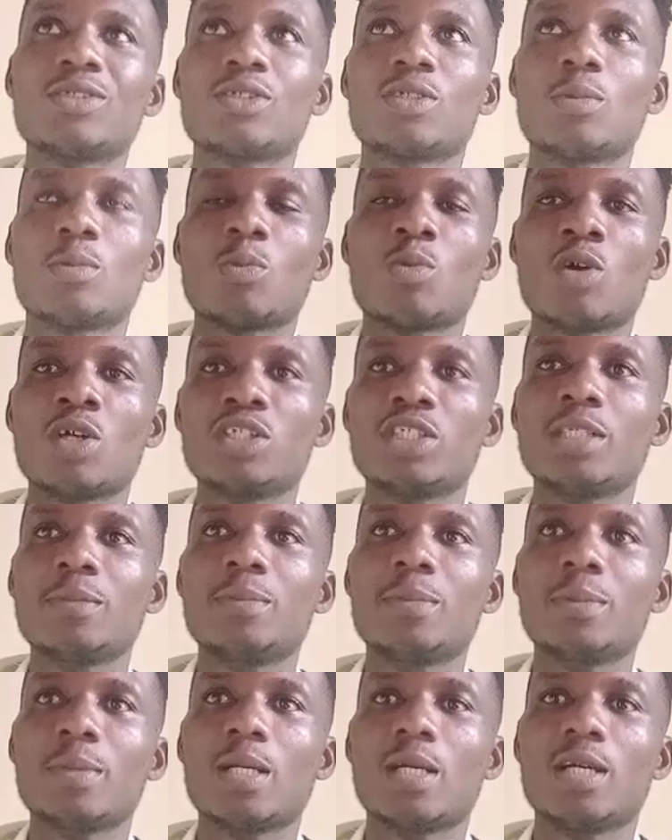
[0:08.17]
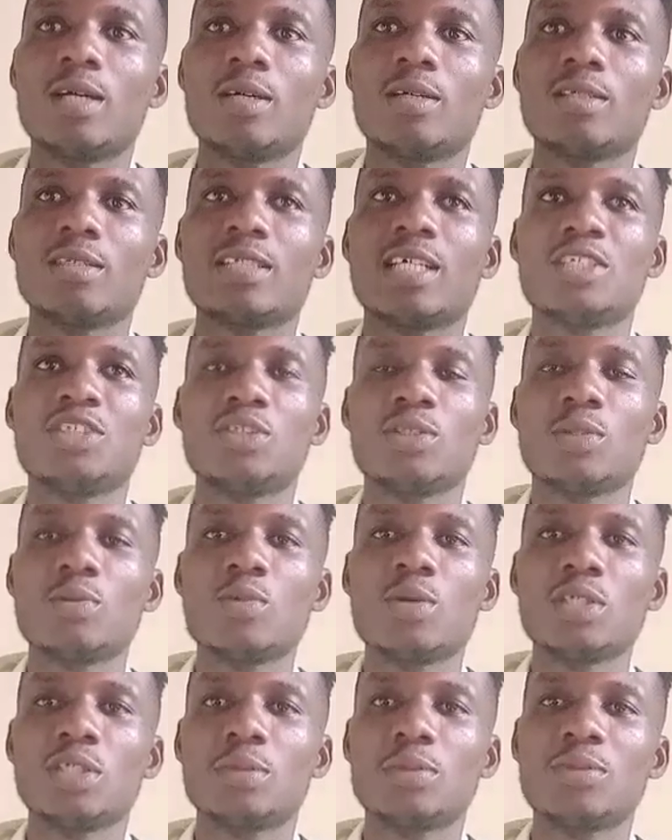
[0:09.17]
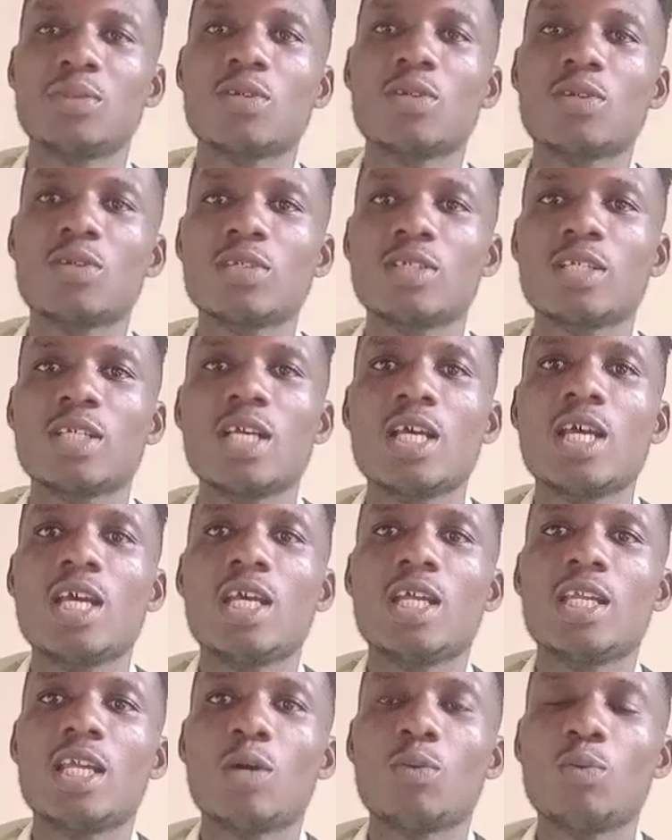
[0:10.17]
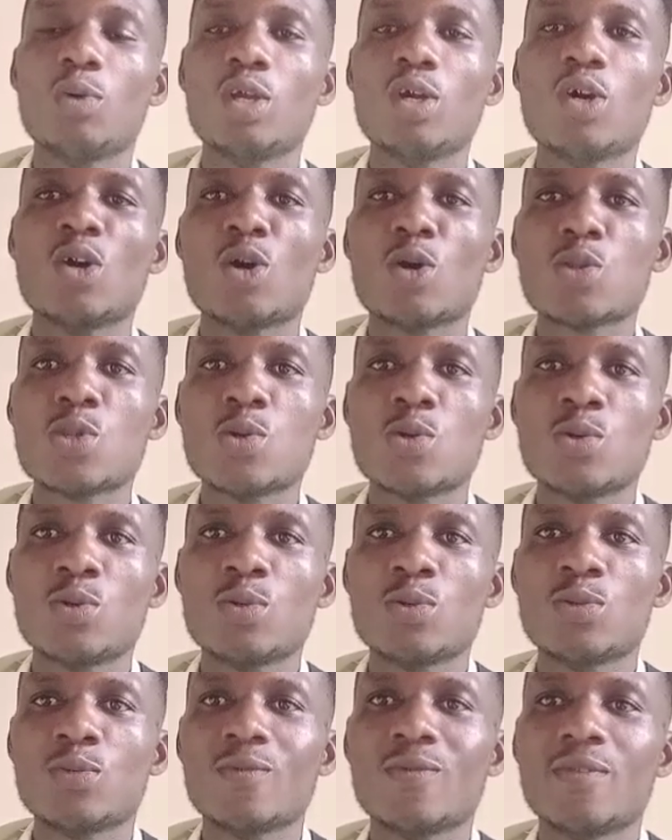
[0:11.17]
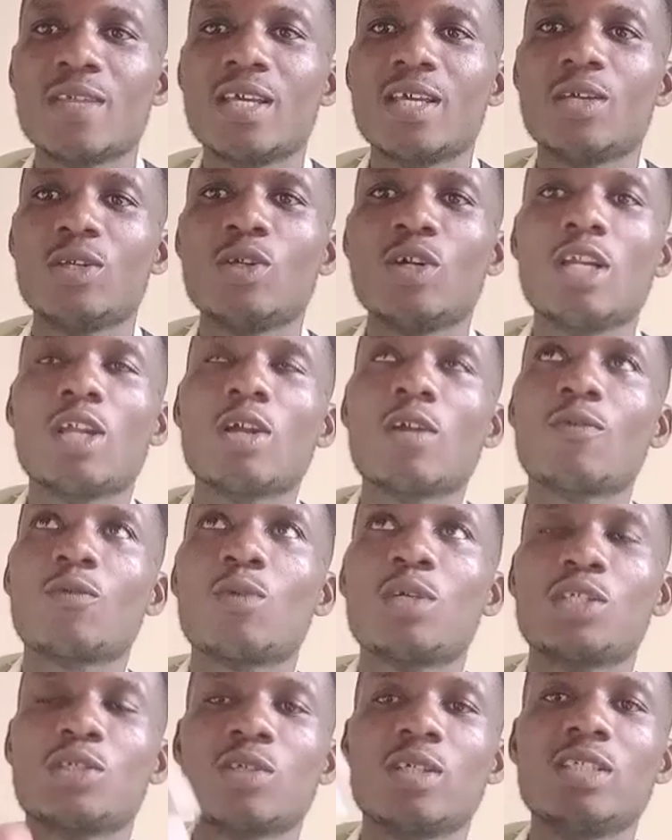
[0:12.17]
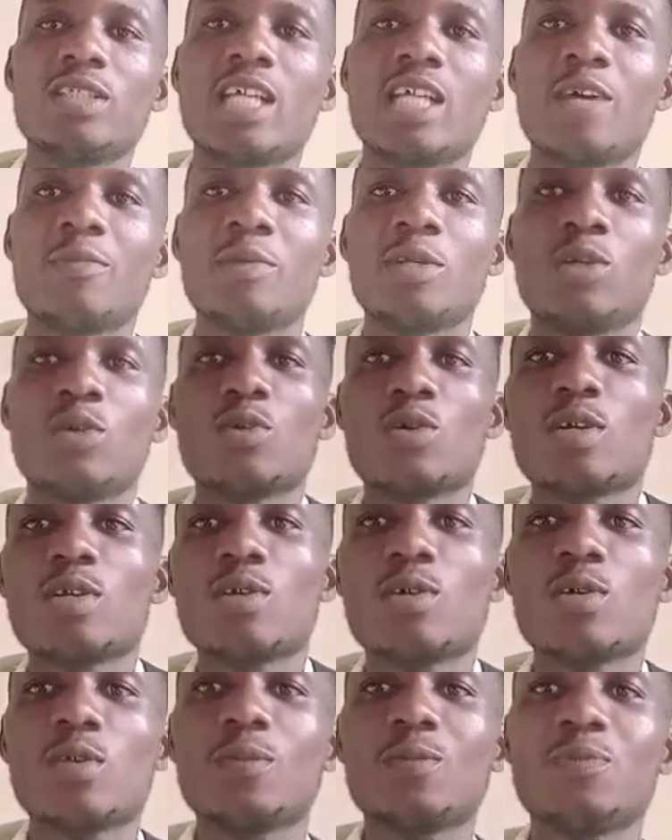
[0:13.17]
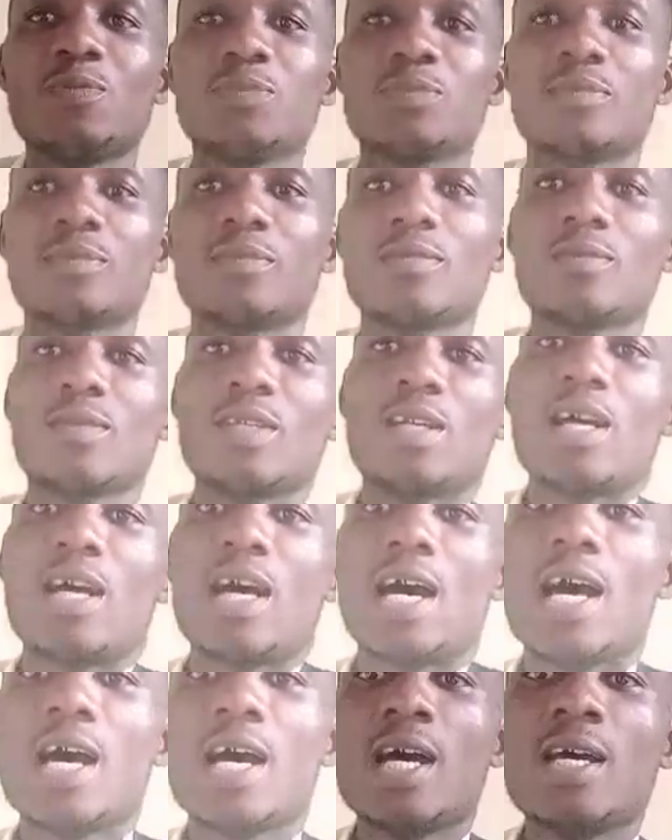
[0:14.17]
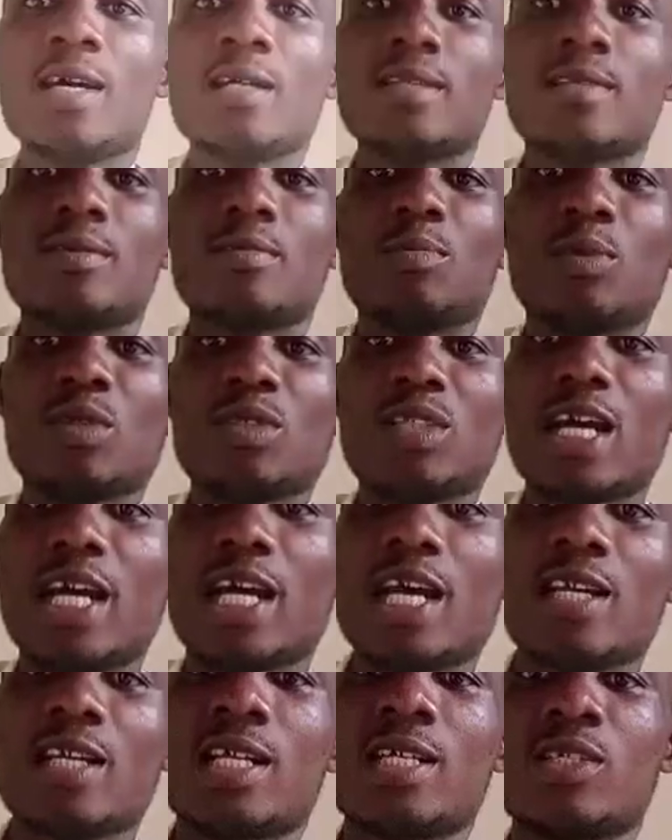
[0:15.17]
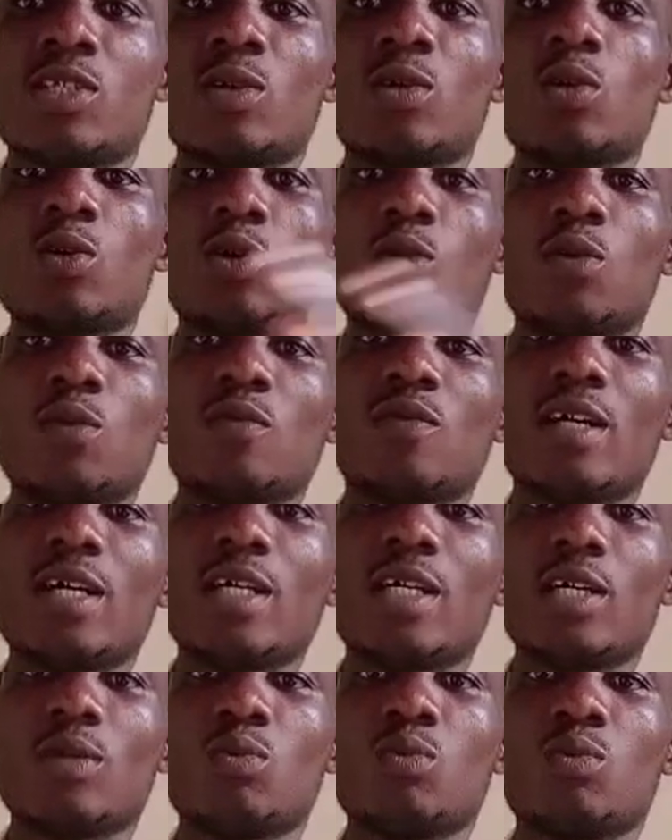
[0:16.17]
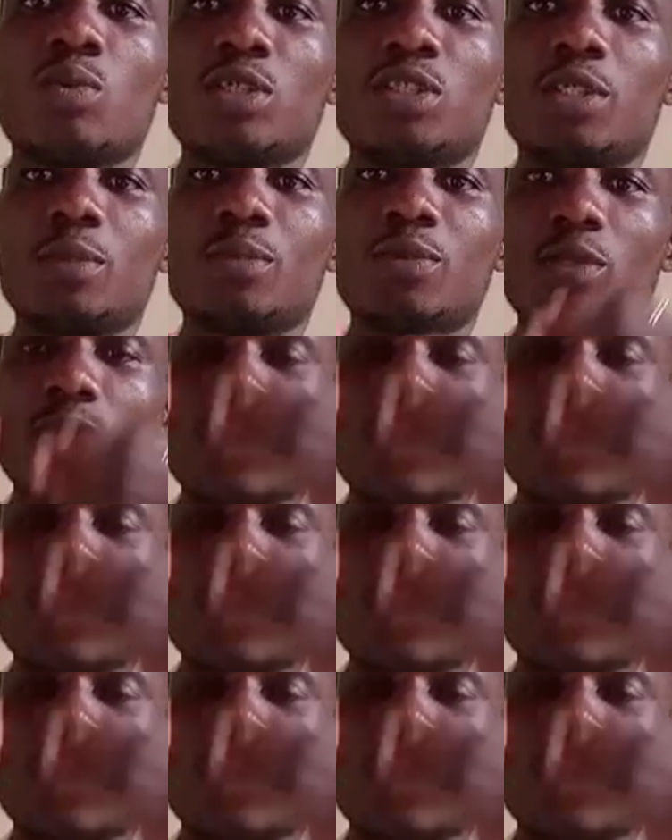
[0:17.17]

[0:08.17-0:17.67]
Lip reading: some worship, Nigerian worship songs that we all know. You know, a lot of questions have been going on. What I can solo over a worship